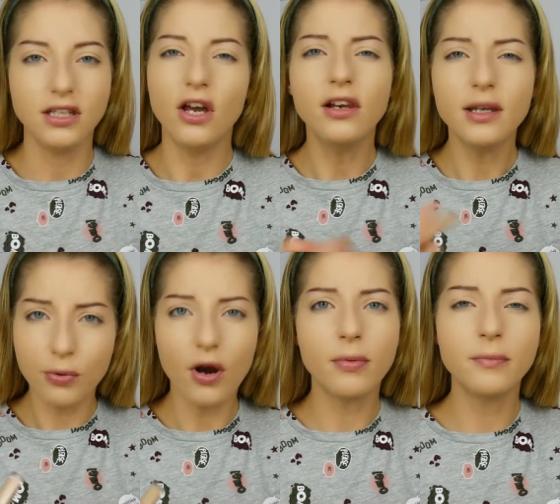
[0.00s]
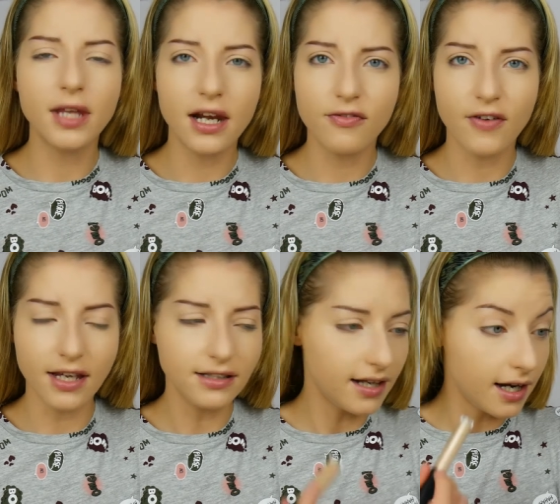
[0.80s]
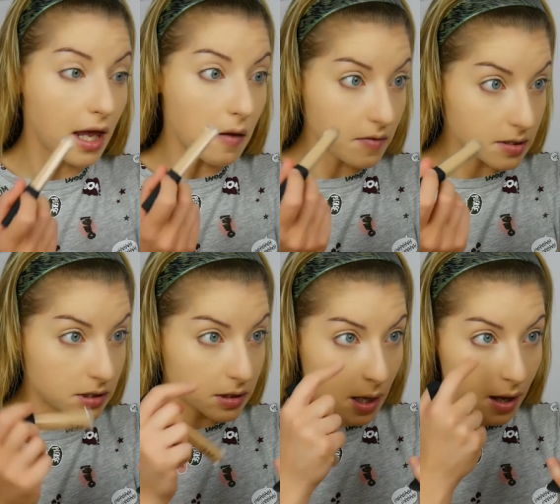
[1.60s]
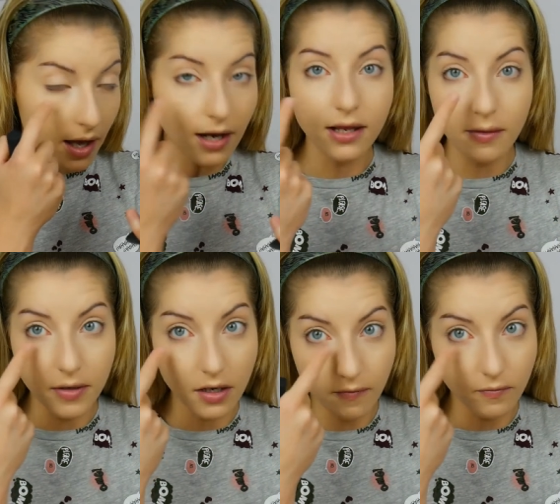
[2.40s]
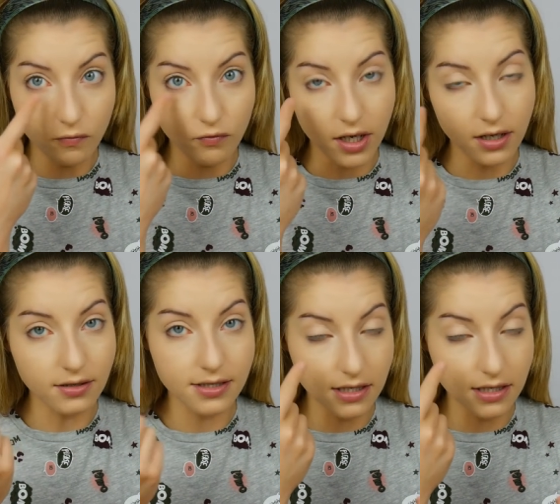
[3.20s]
The only problem that I find that I have is a little bit of wrinkles